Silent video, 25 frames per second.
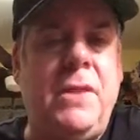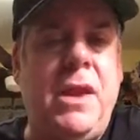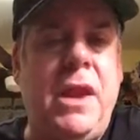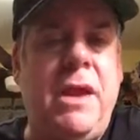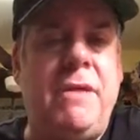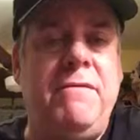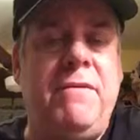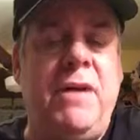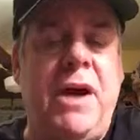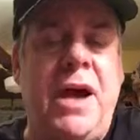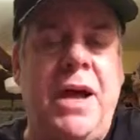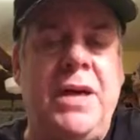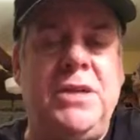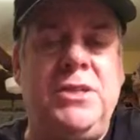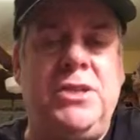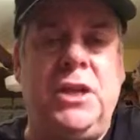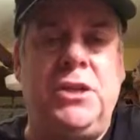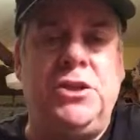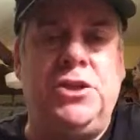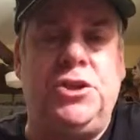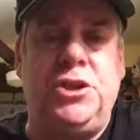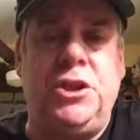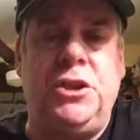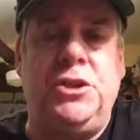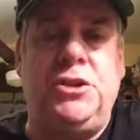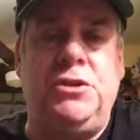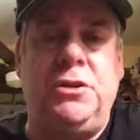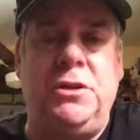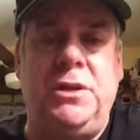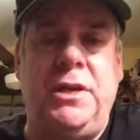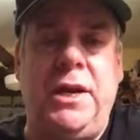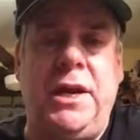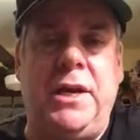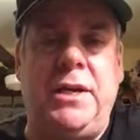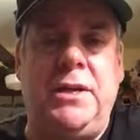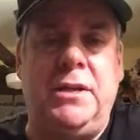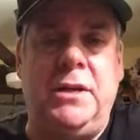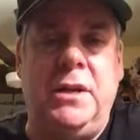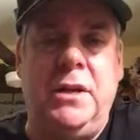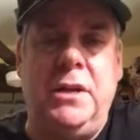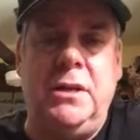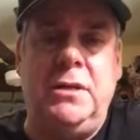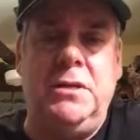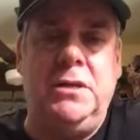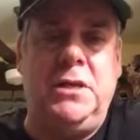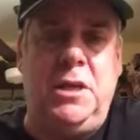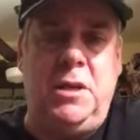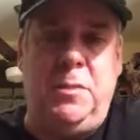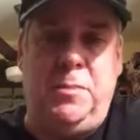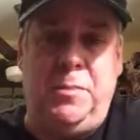advised that she should get
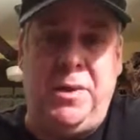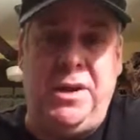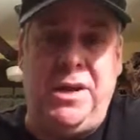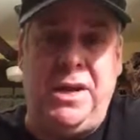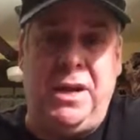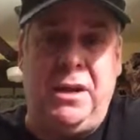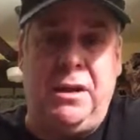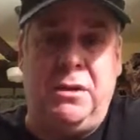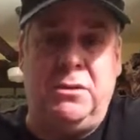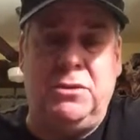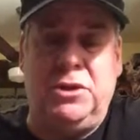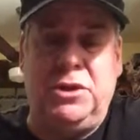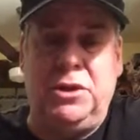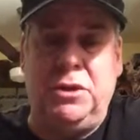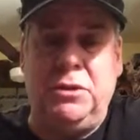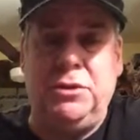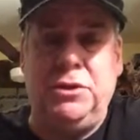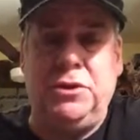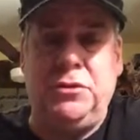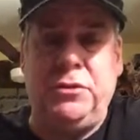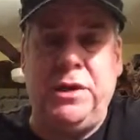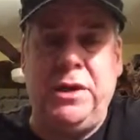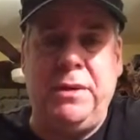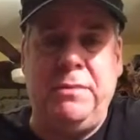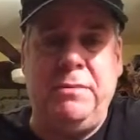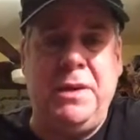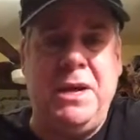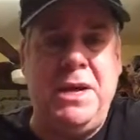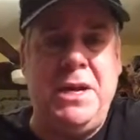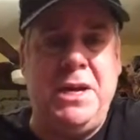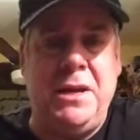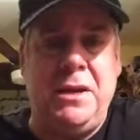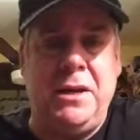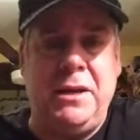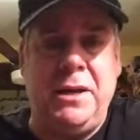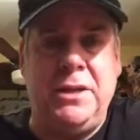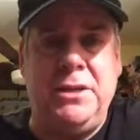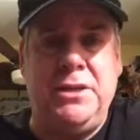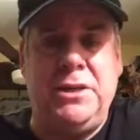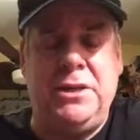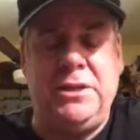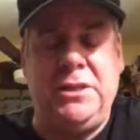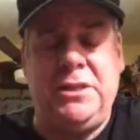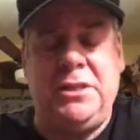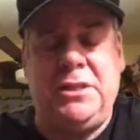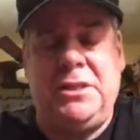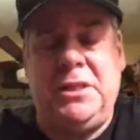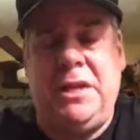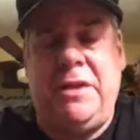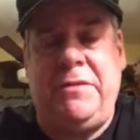TPLO surgery immediately.
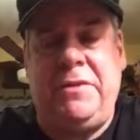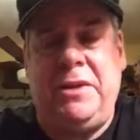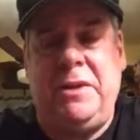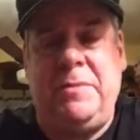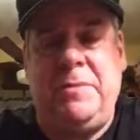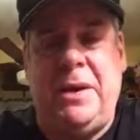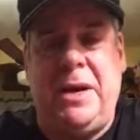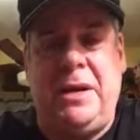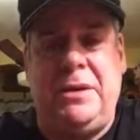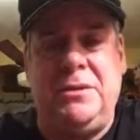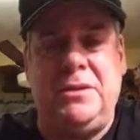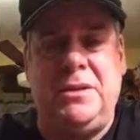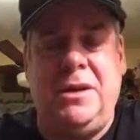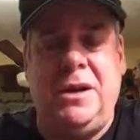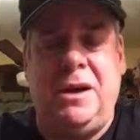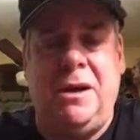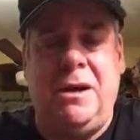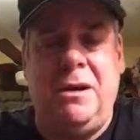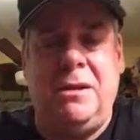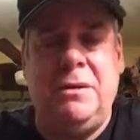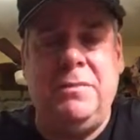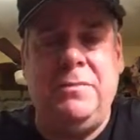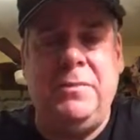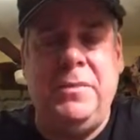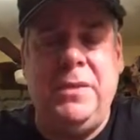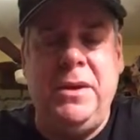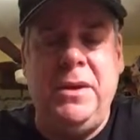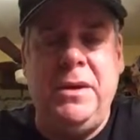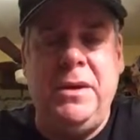She's a 70-pound dog.